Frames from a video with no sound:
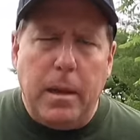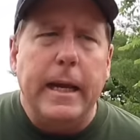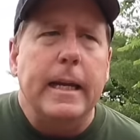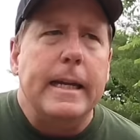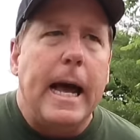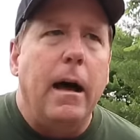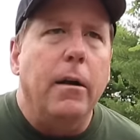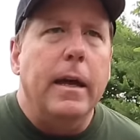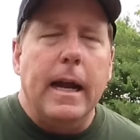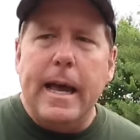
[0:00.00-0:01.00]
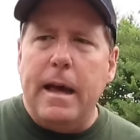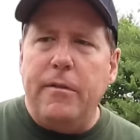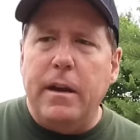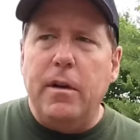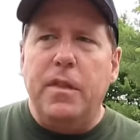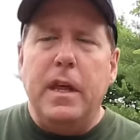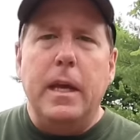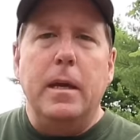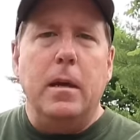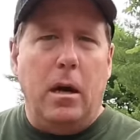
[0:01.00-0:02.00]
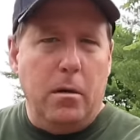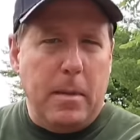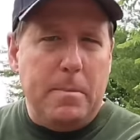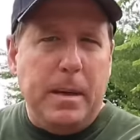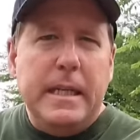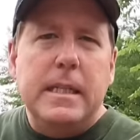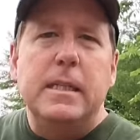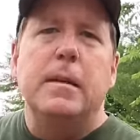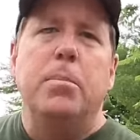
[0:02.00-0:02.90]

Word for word: planned out and I have everything, all my pieces in